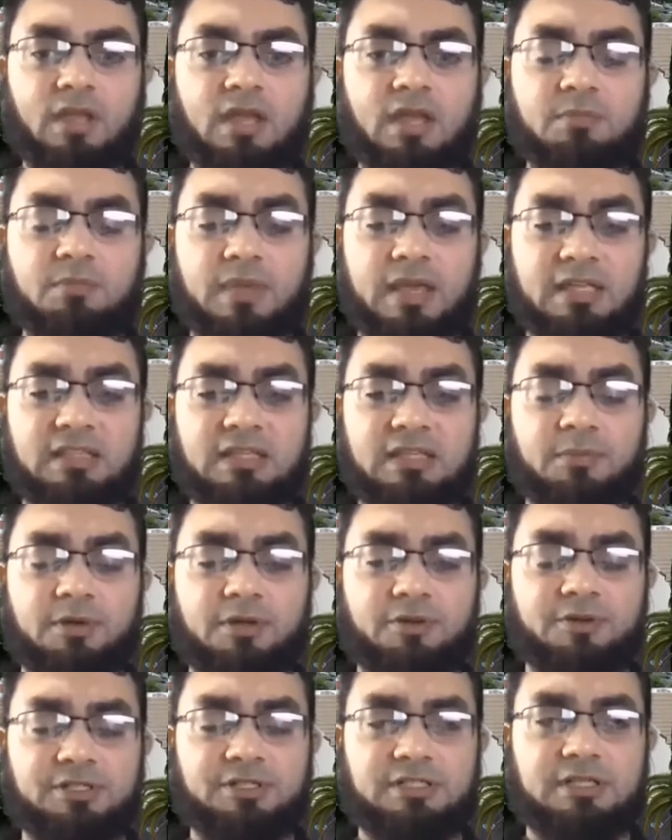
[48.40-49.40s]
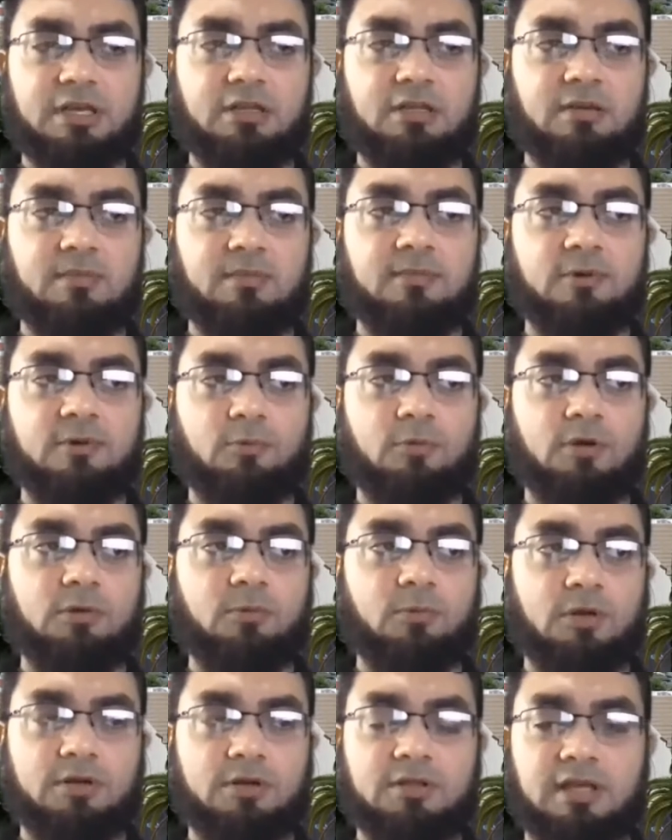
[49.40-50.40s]
and make them understand, number
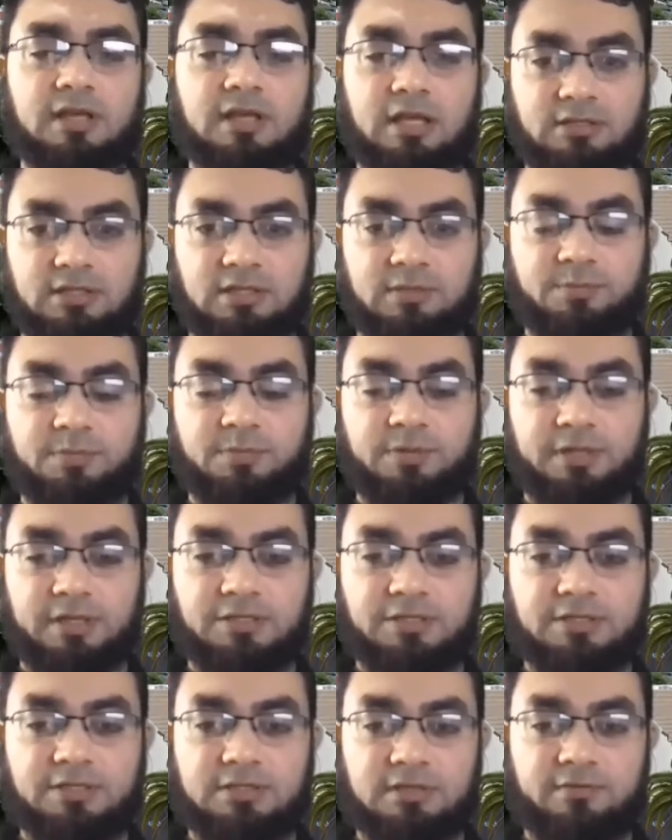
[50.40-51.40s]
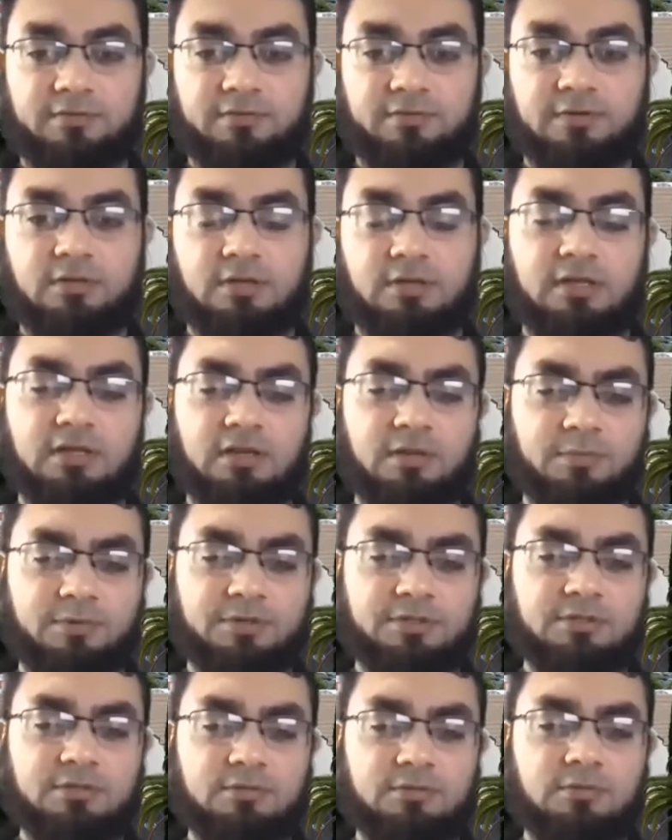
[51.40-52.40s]
one, what are the health implications of it? And number
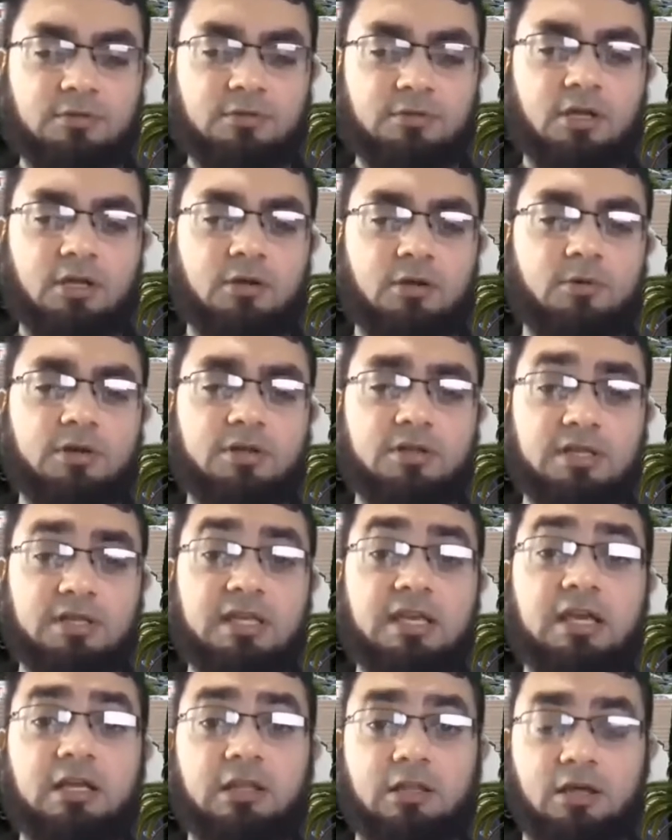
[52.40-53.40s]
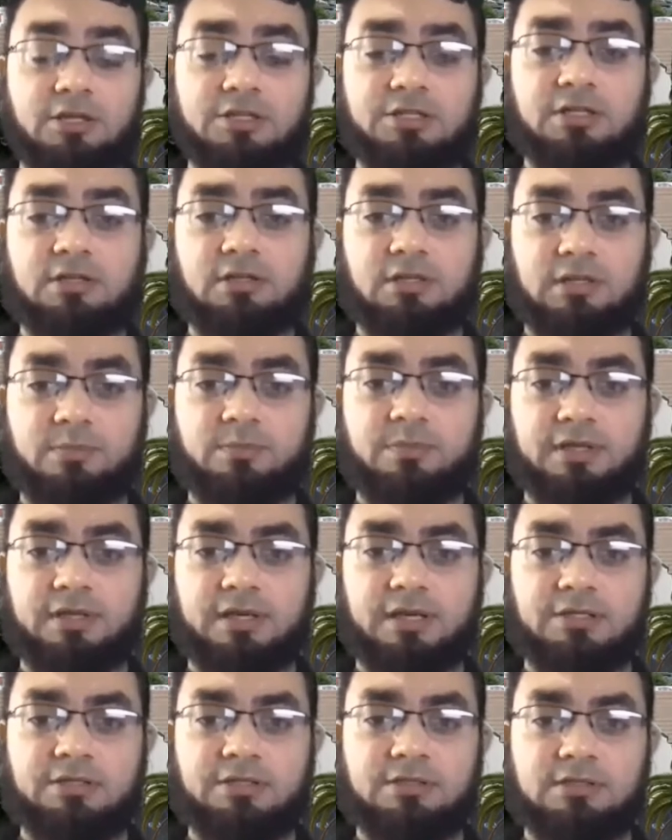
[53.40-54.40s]
two, what are the ecological
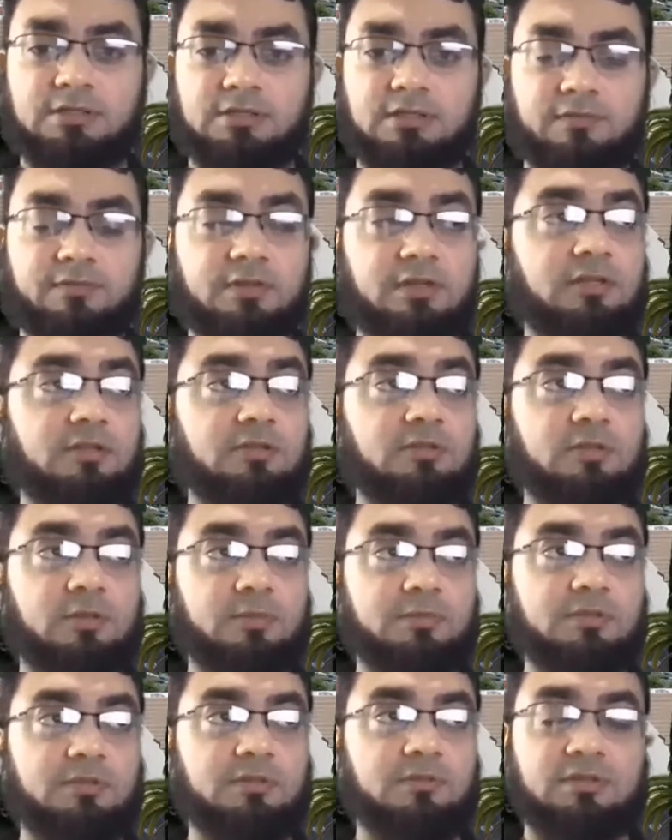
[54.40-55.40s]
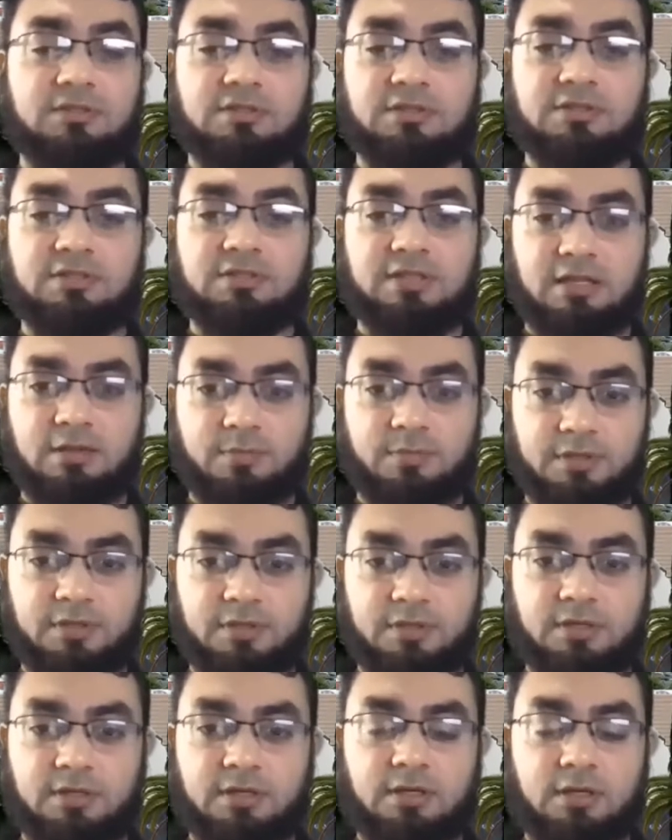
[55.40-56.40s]
implications of it in terms of the
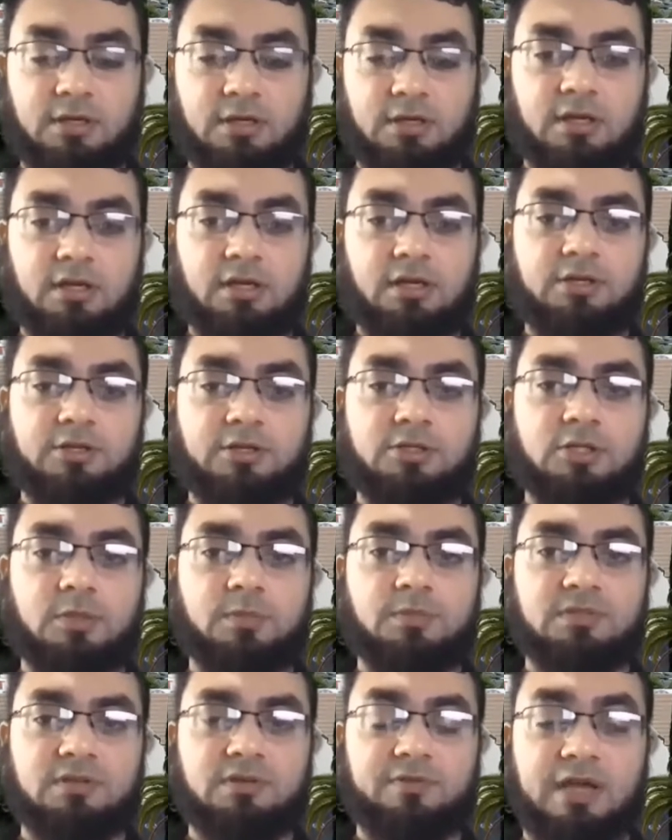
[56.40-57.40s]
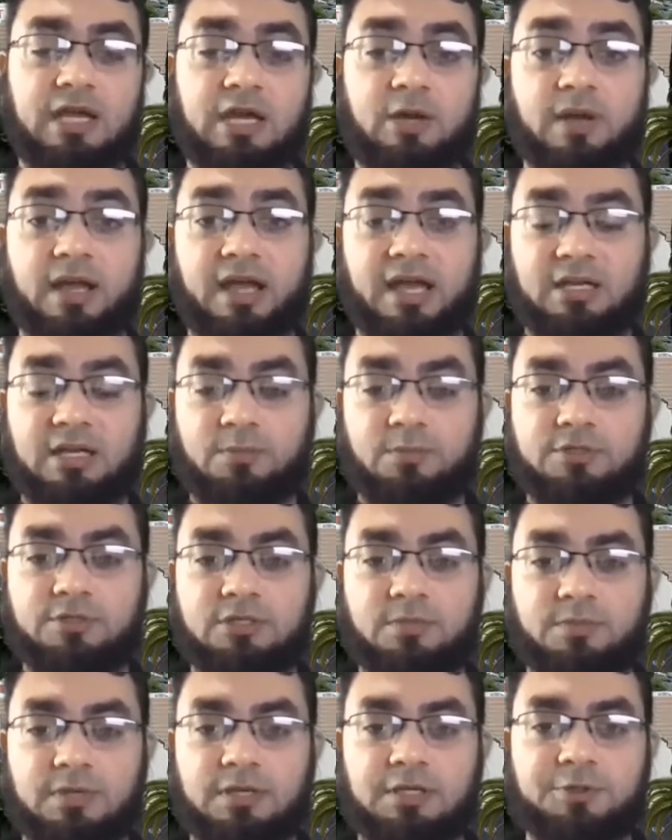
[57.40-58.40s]
sustainability, in terms of how animals
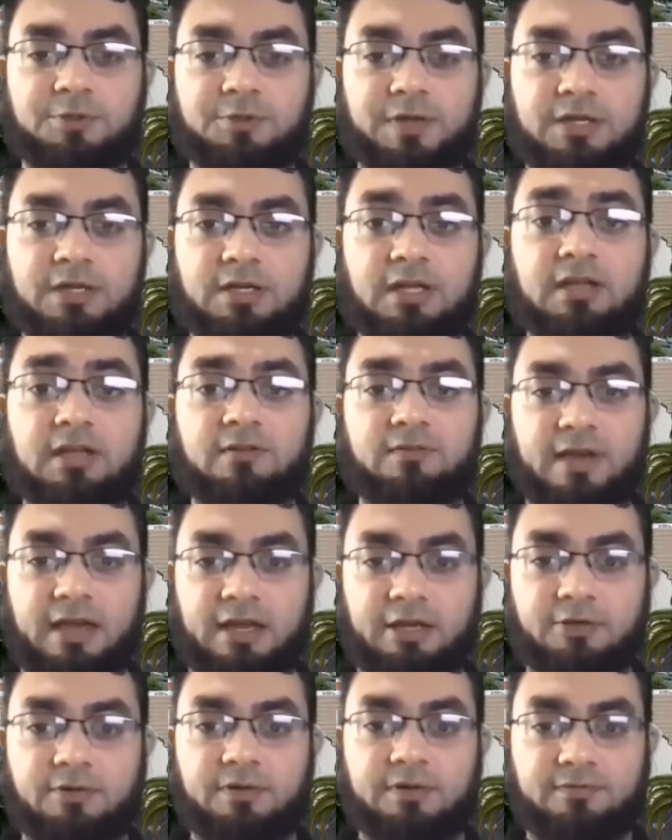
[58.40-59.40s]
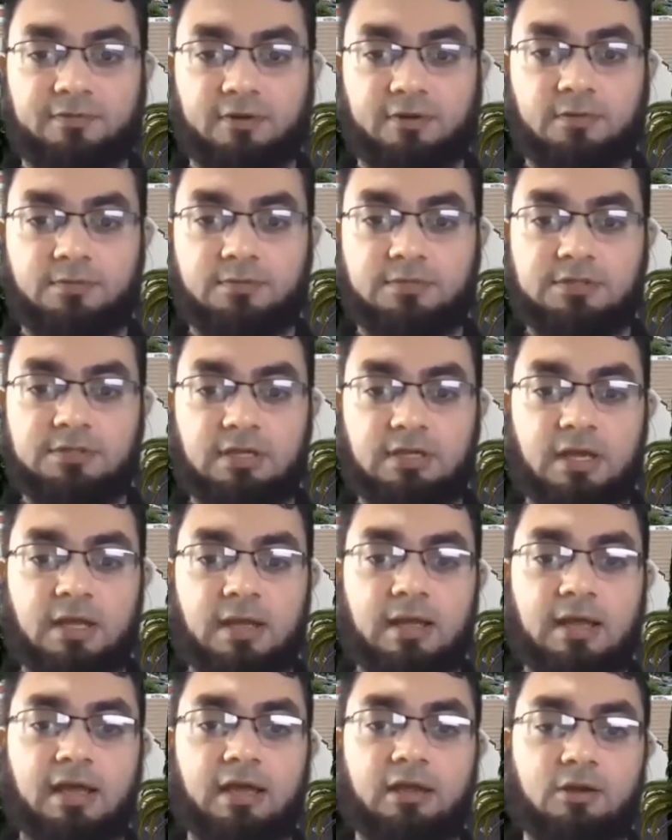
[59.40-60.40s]
are being treated in factory farms,
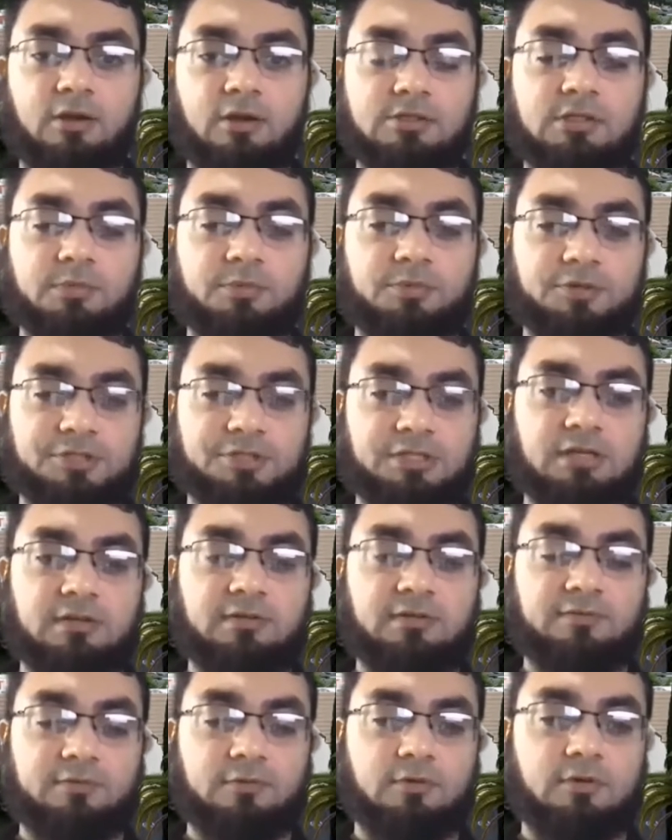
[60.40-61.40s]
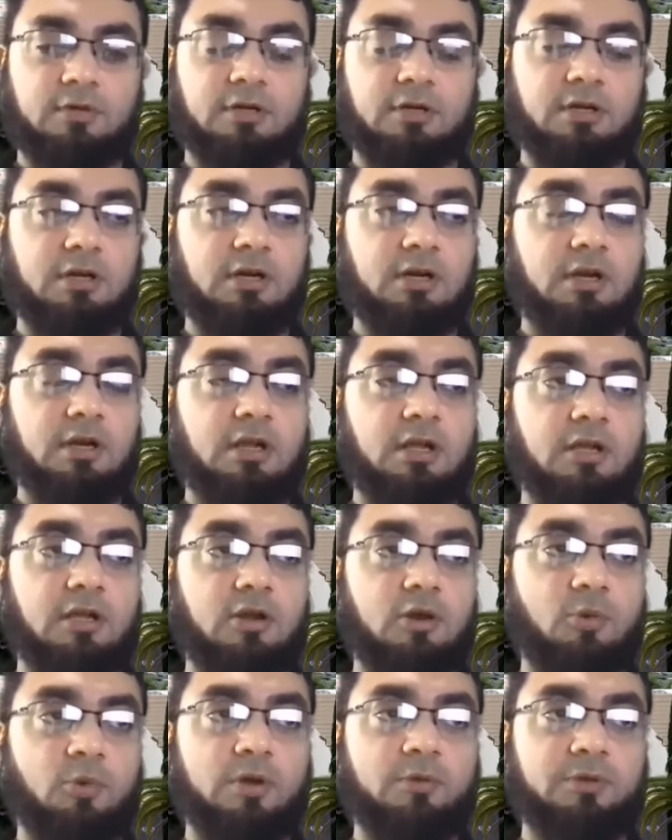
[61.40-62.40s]
and also pushing for,
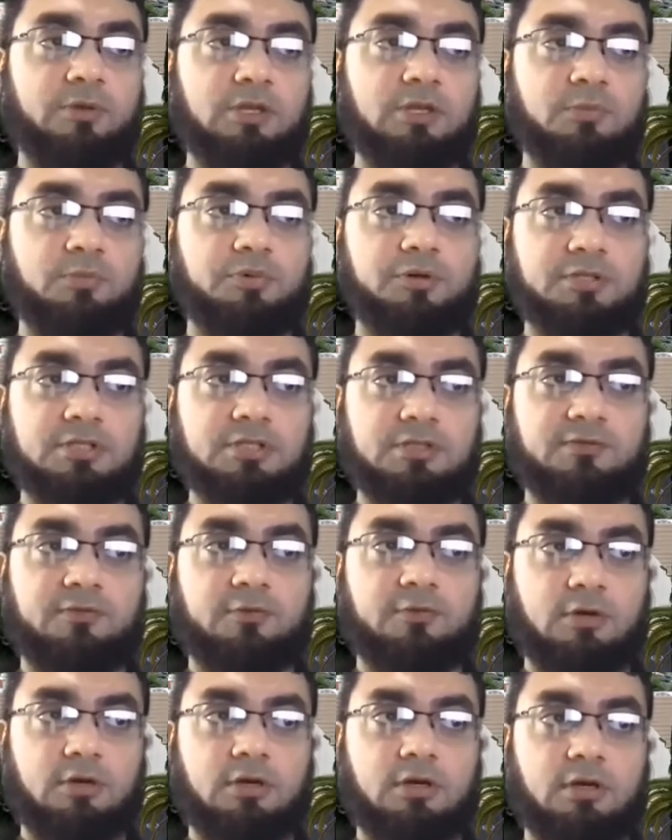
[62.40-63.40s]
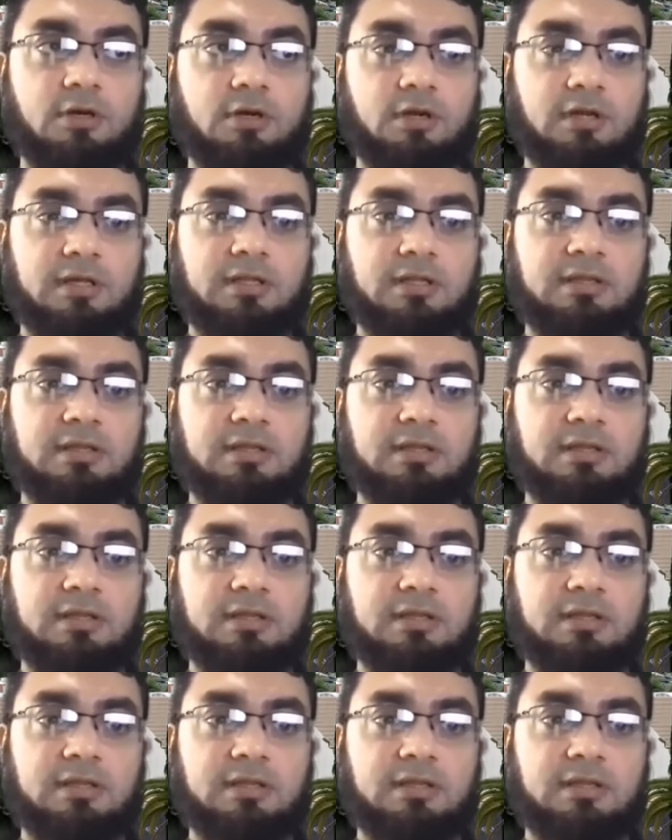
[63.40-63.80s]
when you push for